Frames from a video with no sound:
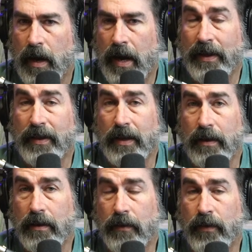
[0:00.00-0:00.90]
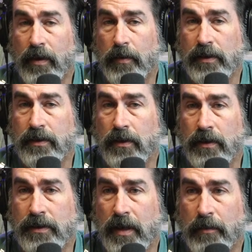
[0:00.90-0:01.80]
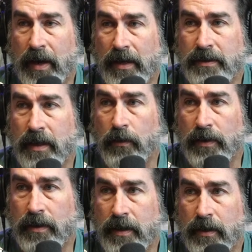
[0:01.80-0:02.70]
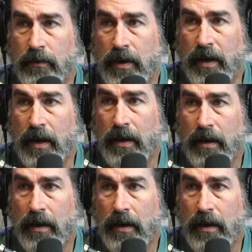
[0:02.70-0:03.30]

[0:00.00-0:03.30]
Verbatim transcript: I think if you get busted on a St. Patrick's Day with a DUI,